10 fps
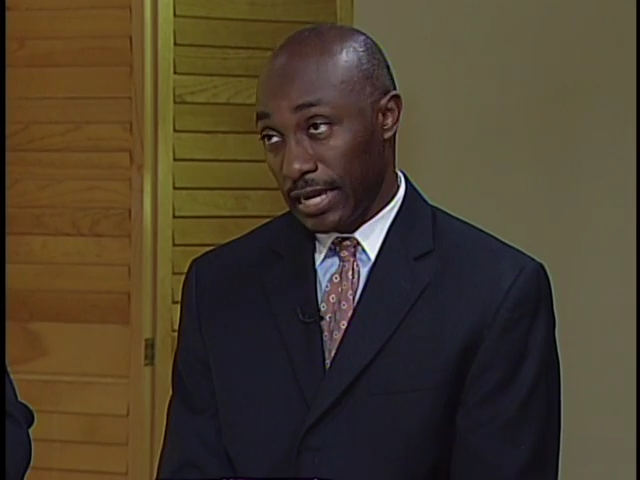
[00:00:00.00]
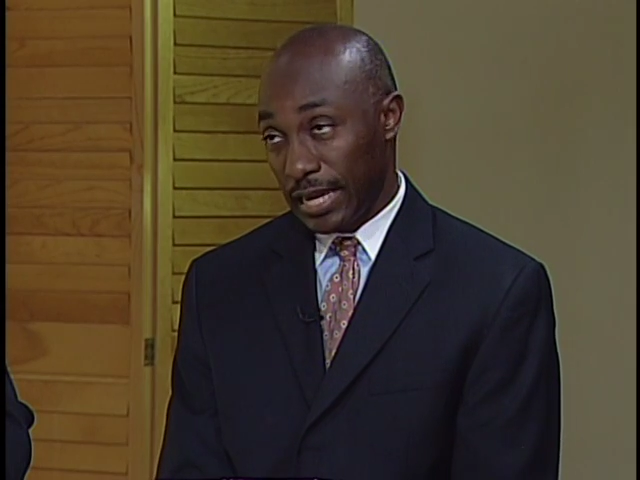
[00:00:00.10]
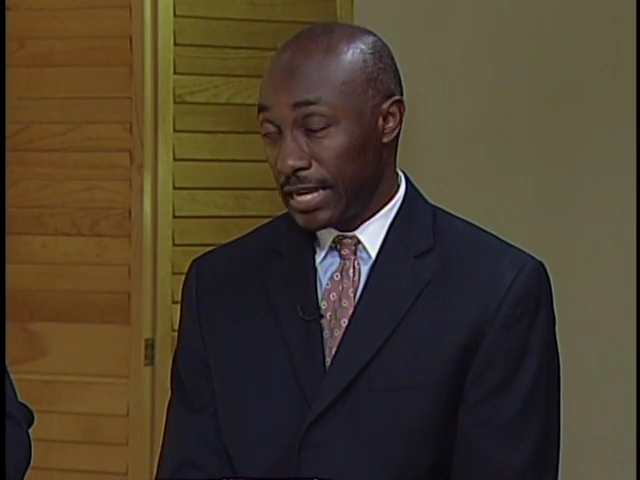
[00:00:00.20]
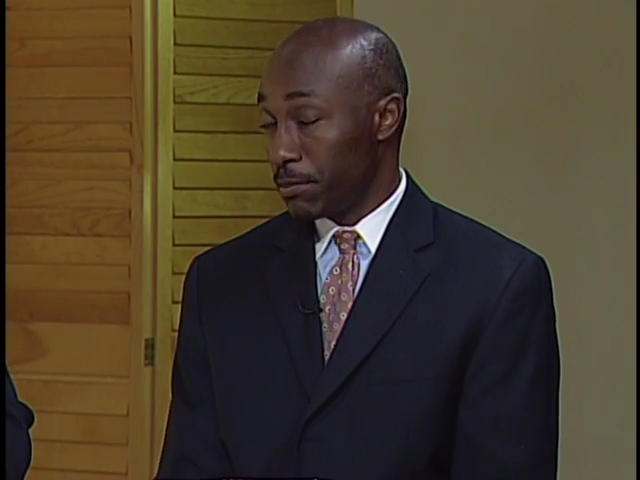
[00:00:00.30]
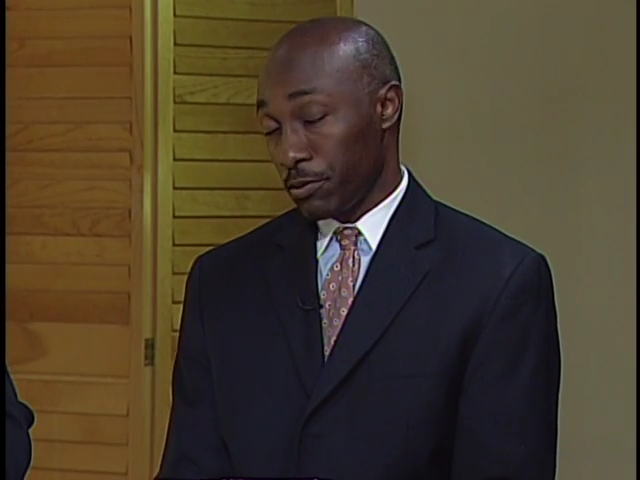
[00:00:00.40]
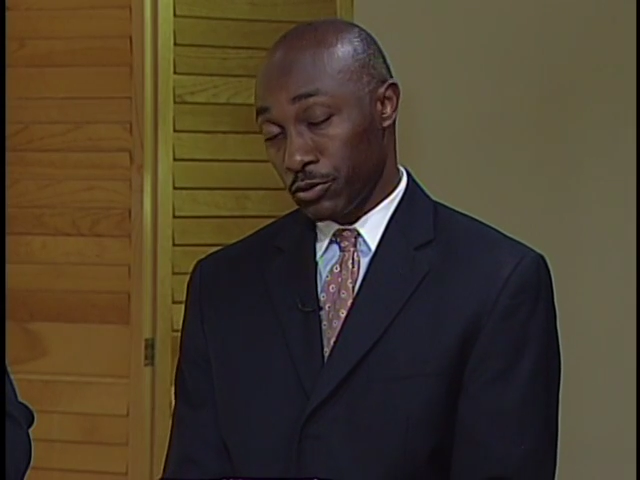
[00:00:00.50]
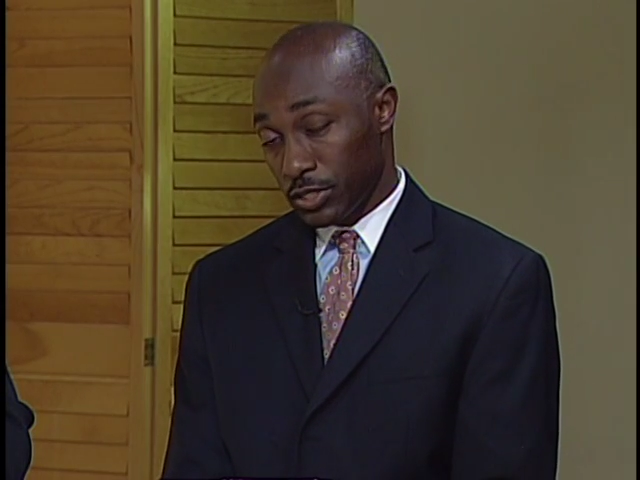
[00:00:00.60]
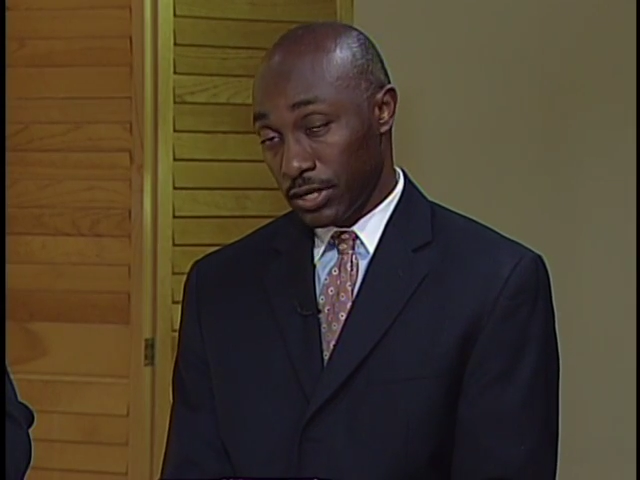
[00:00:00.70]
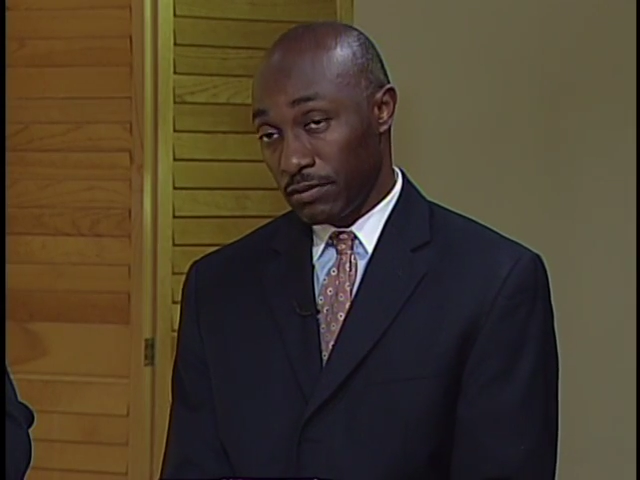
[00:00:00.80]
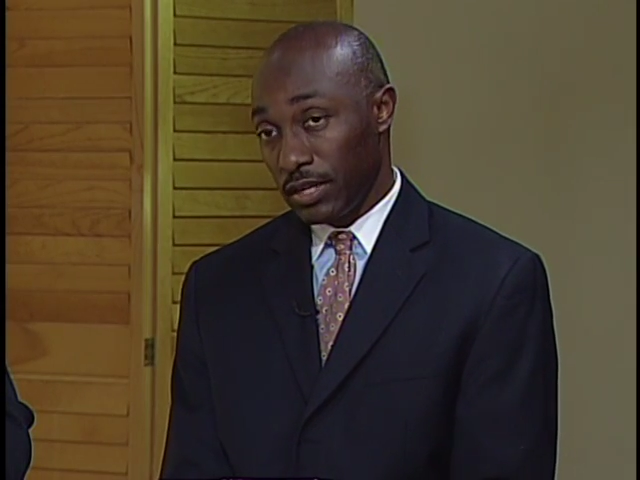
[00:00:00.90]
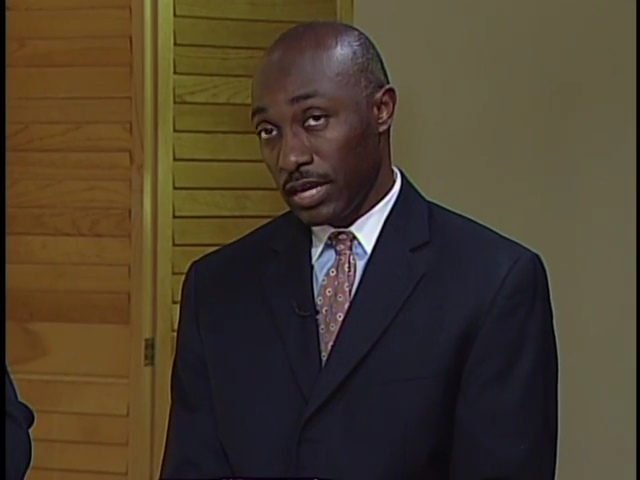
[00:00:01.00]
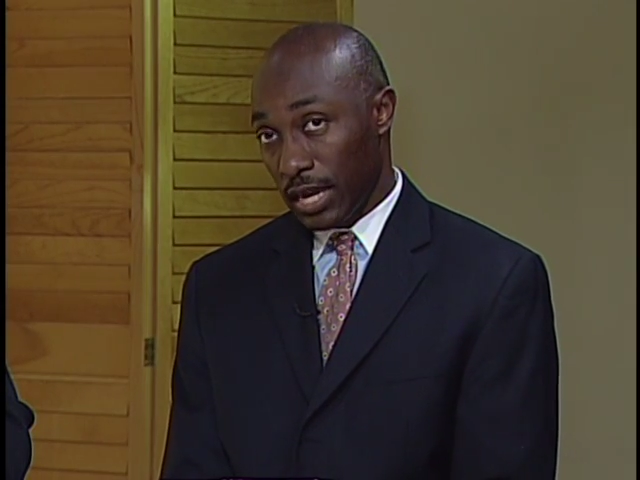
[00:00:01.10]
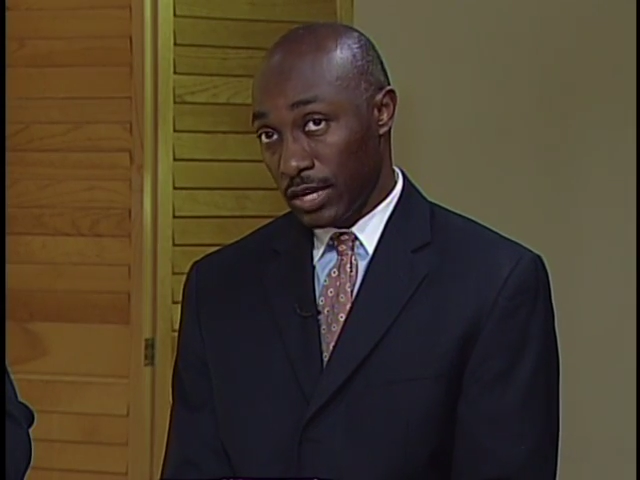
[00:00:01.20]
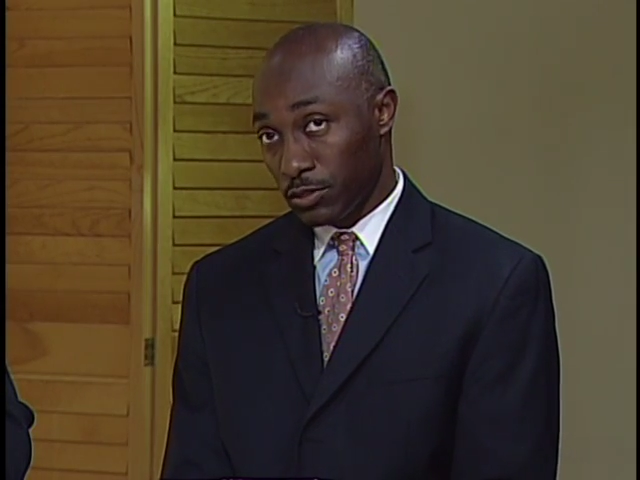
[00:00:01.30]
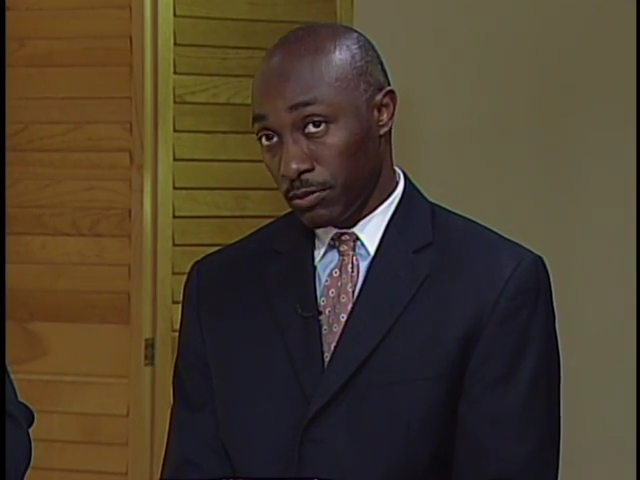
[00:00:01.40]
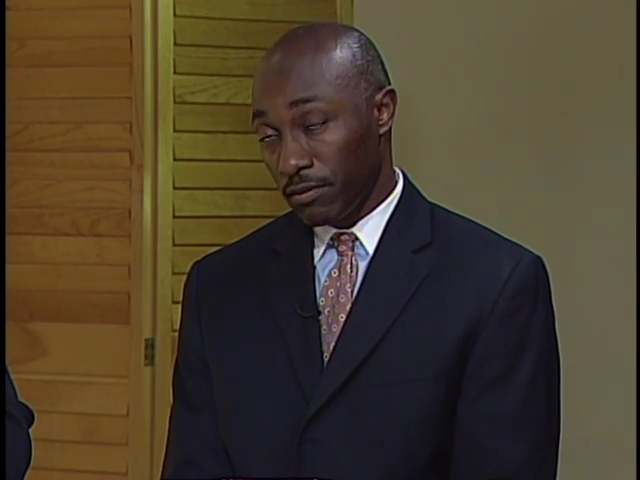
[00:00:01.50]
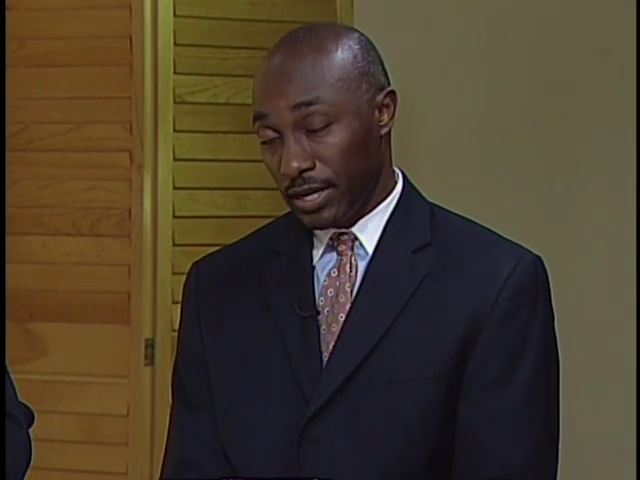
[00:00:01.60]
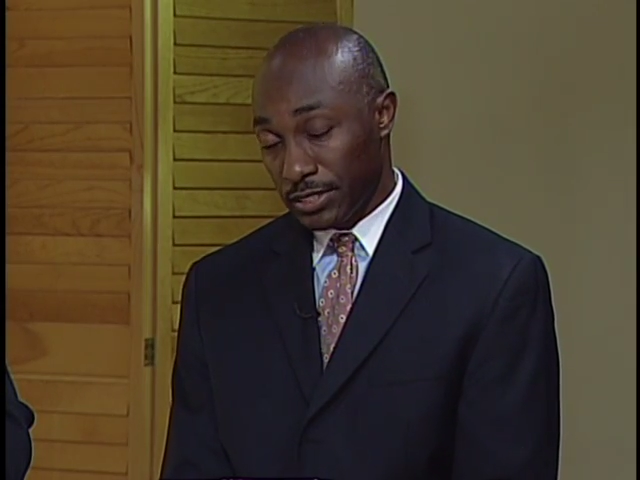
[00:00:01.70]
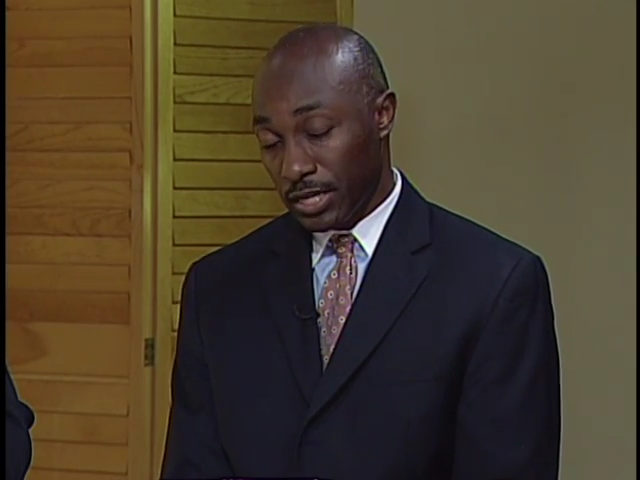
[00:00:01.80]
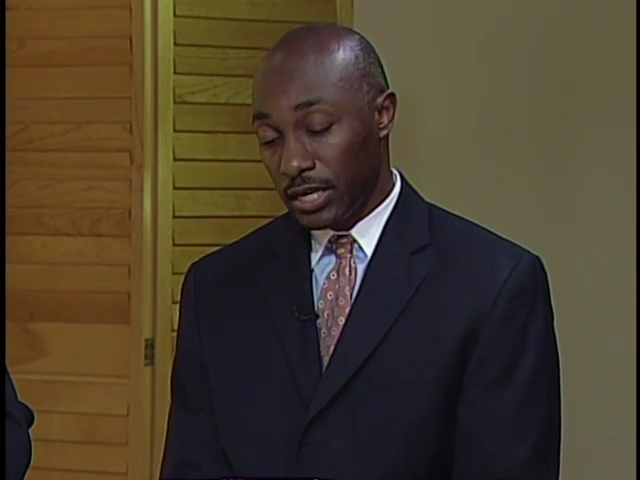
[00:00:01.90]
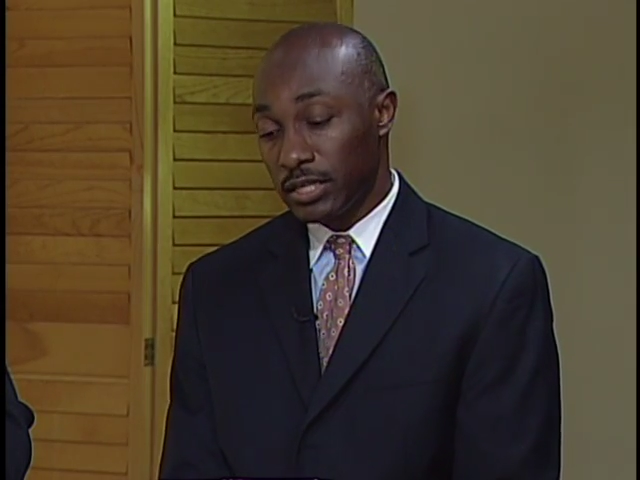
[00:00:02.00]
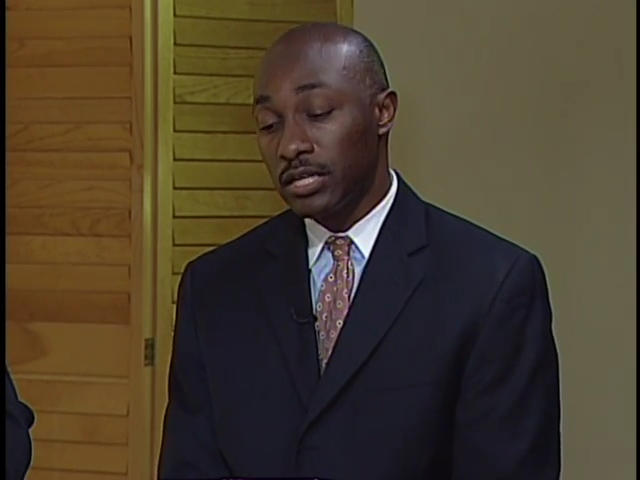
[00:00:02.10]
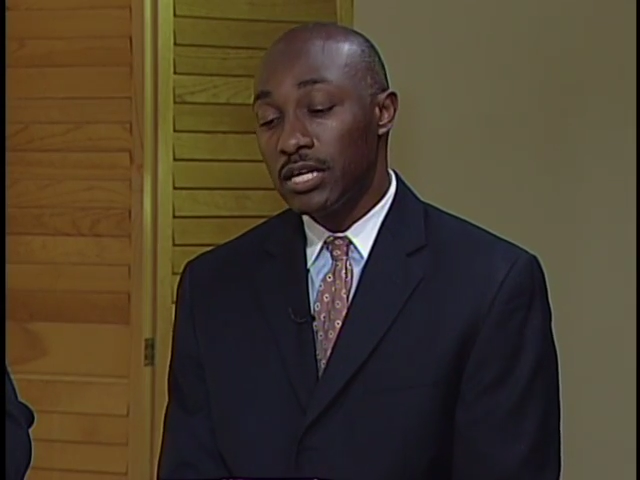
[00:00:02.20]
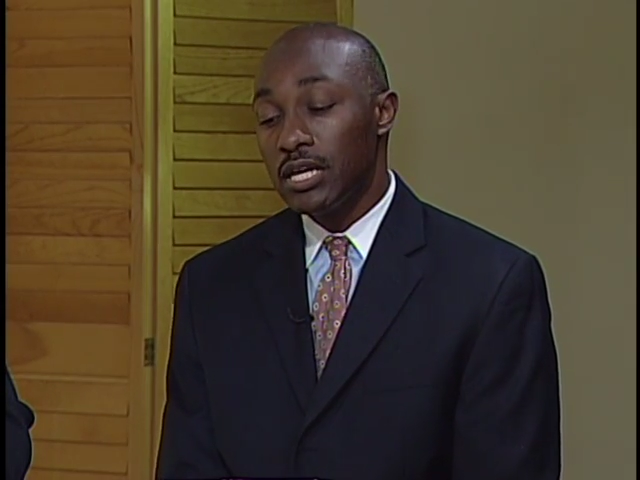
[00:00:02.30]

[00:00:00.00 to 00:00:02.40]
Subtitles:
any person of any age above 18,